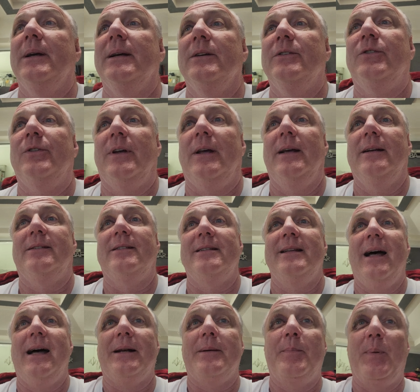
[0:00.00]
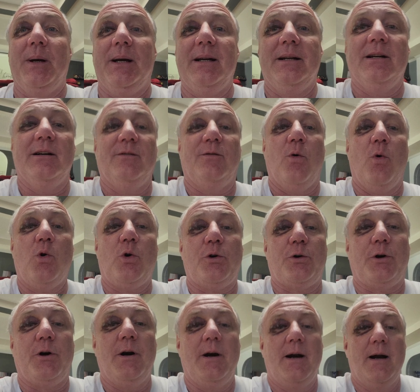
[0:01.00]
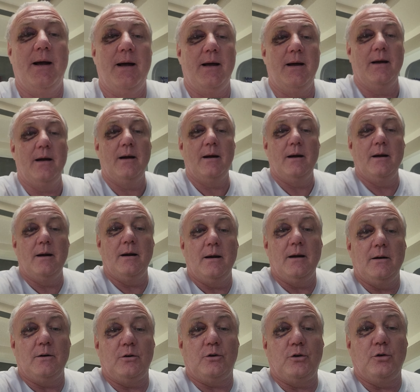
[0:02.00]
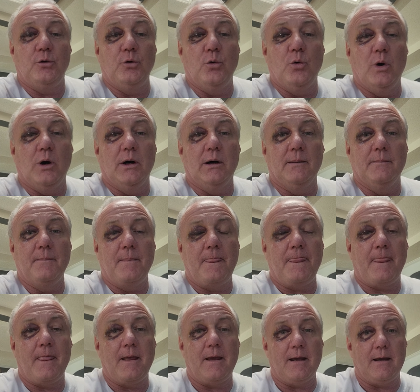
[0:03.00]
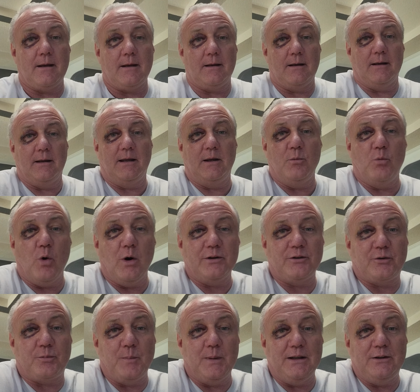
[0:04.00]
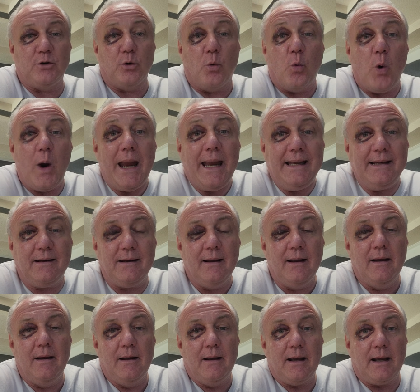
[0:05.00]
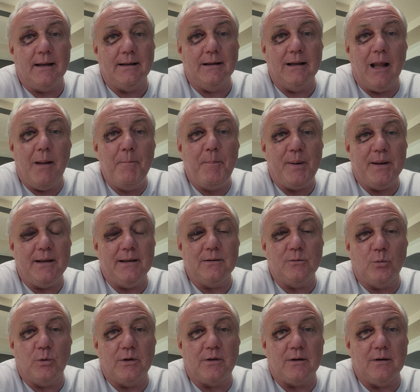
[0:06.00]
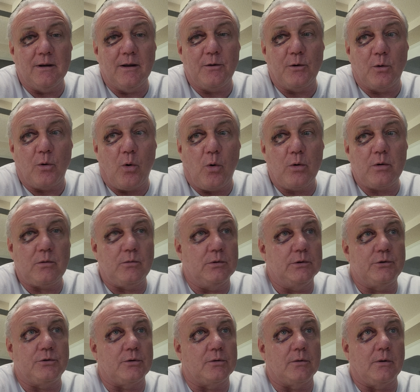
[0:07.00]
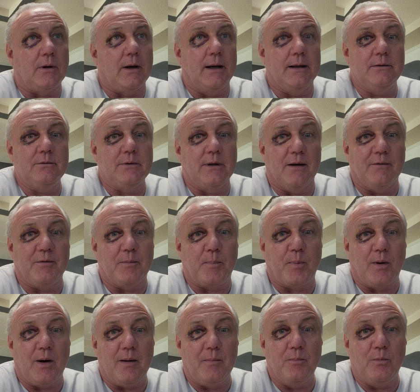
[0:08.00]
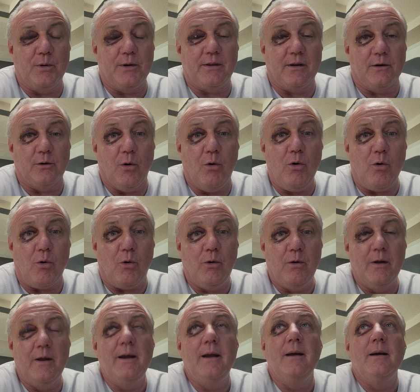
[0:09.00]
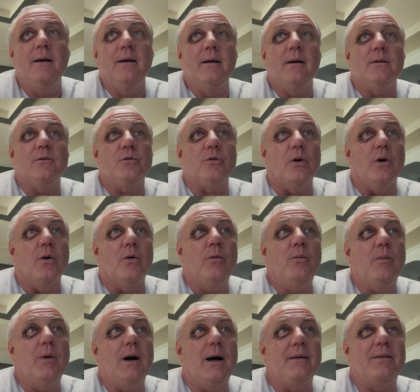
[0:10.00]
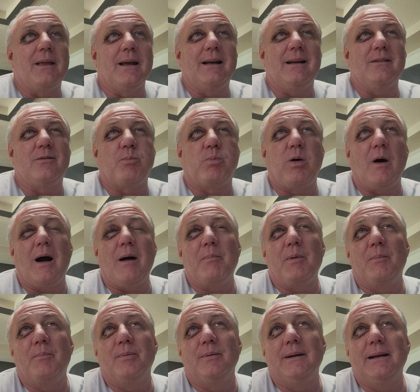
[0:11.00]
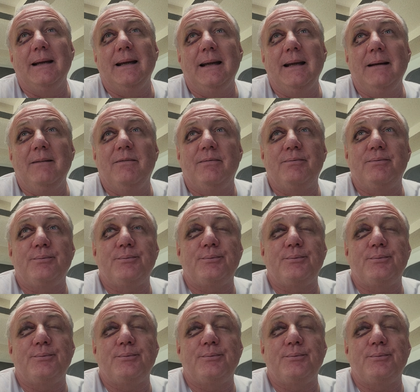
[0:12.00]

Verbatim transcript: is it's not a big enough order to, um, he wants me to wait and lump it in with another order, which I don't have a problem with at all. So I think it's probably,